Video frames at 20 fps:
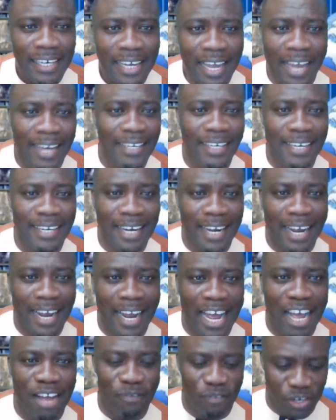Are they not
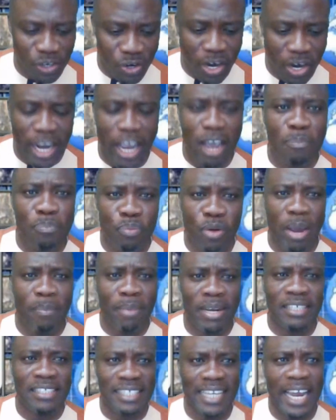have enough
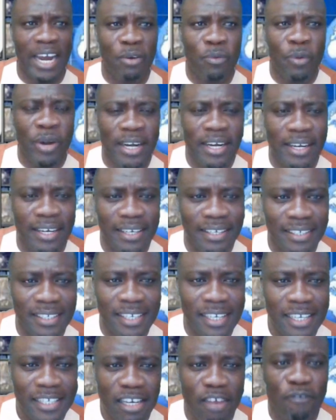appointments already?
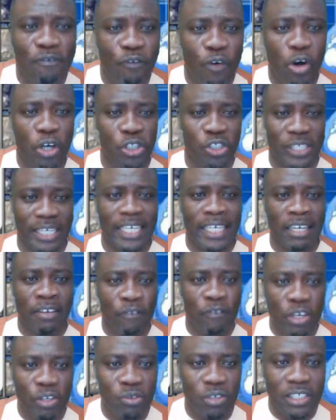The first
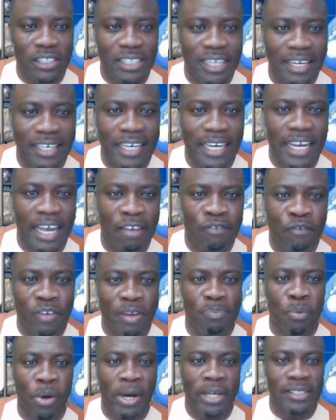individuals that they have
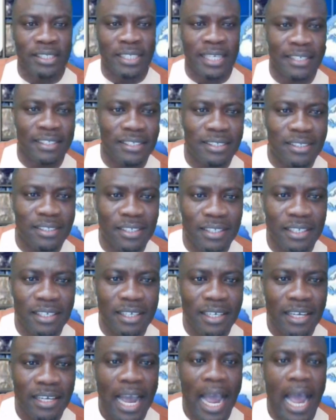appointed,
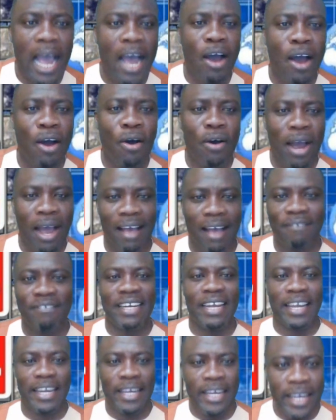how have
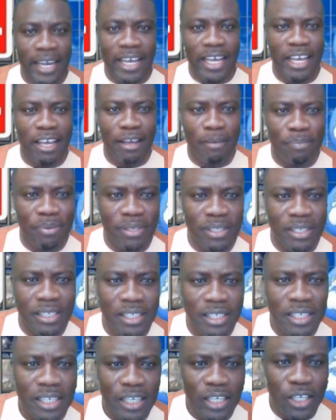they helped
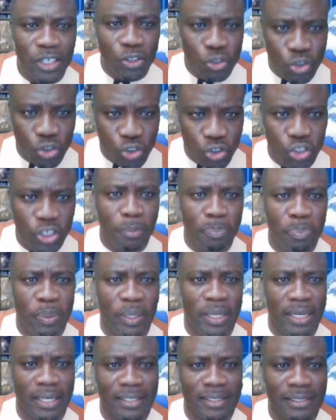in
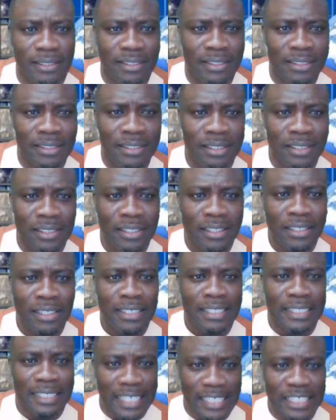shaping
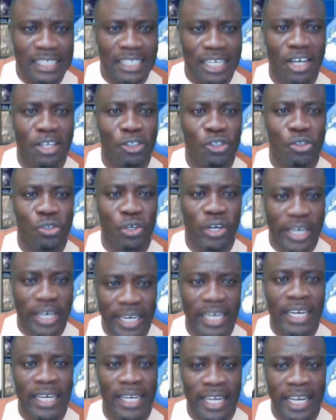this country
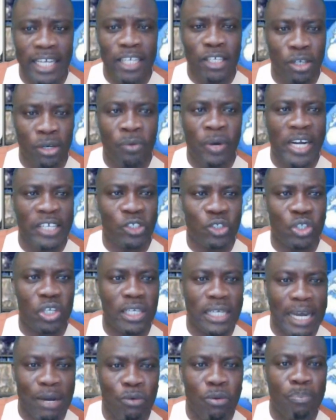in a
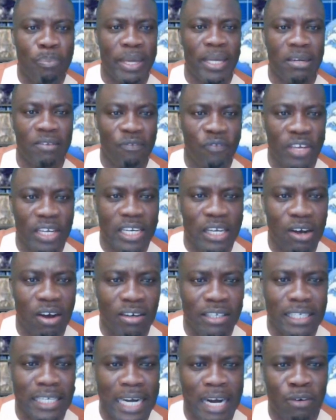direction that will benefit the
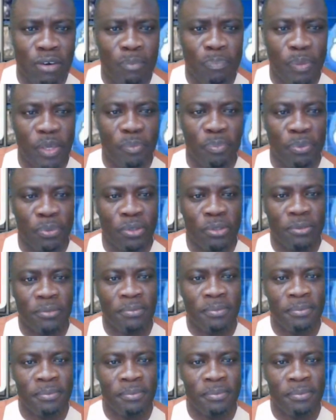ordinary people?